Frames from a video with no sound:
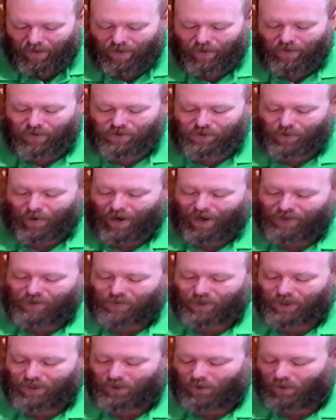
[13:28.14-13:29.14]
So as
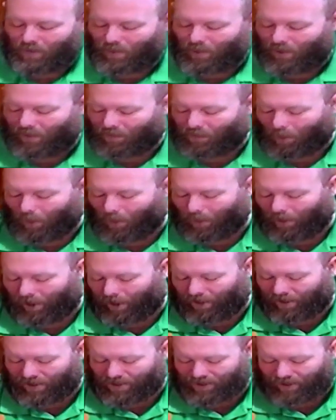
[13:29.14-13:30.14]
we do move forward
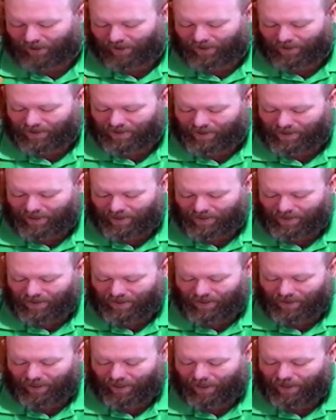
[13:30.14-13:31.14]
in this Lenten
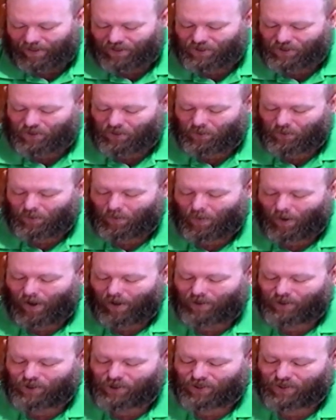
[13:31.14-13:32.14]
season, let us do
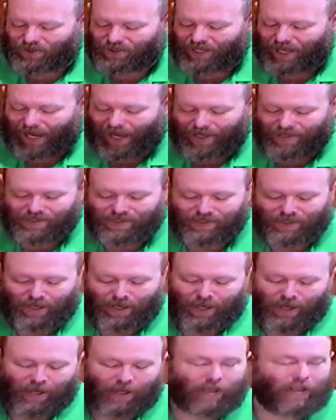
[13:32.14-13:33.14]
just that.
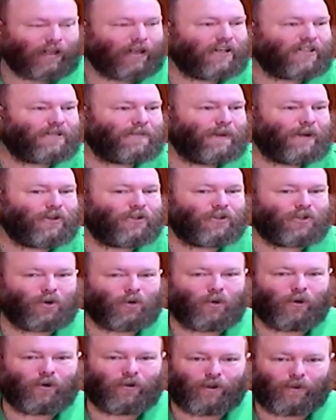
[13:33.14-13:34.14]
Let us make
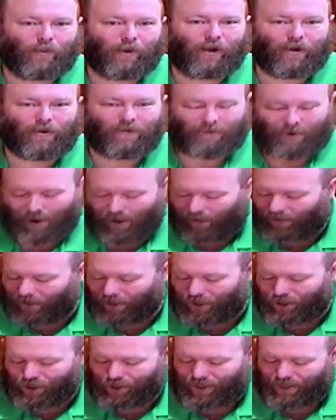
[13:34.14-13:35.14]
sure that we are
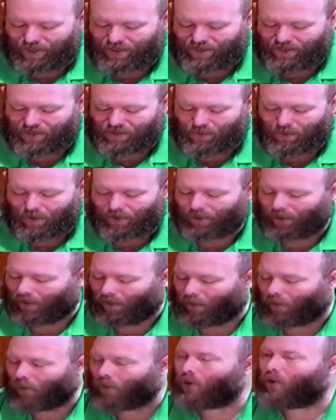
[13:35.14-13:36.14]
following Jesus with
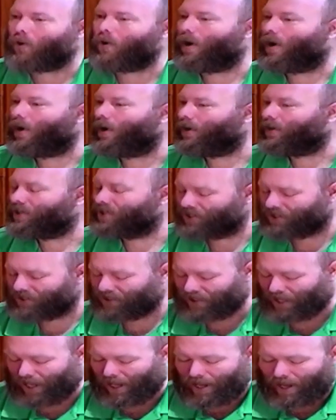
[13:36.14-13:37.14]
our whole
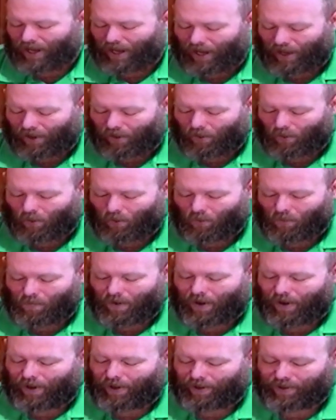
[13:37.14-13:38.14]
hearts and our whole
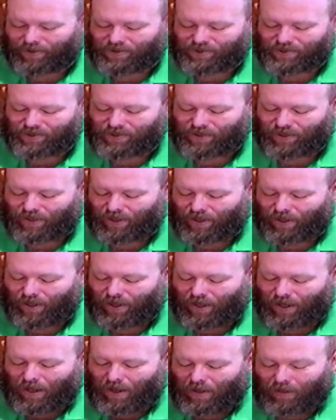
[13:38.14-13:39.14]
minds.
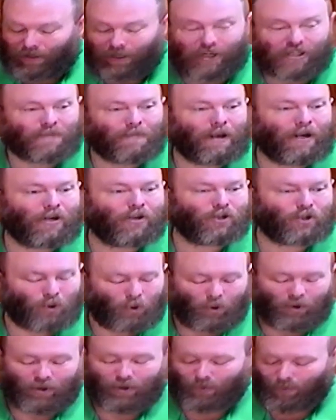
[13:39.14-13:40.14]
Let us make
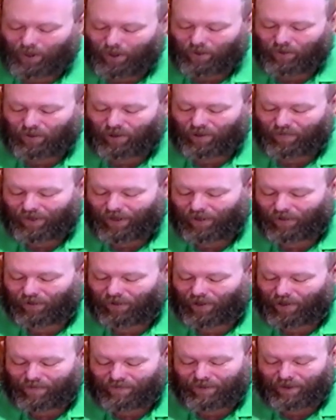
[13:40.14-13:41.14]
sure that we are living a
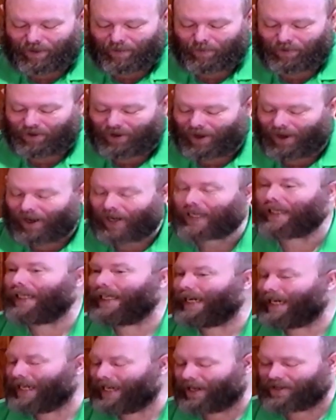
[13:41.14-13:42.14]
life that will not
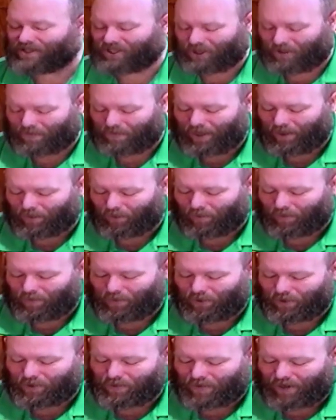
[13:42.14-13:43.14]
lead us to be
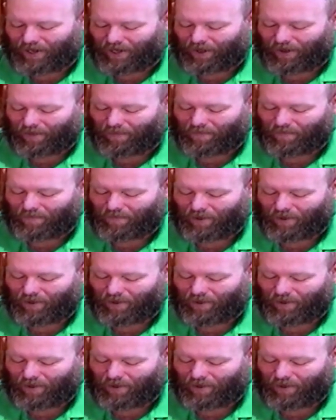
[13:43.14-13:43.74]
rebuked by him.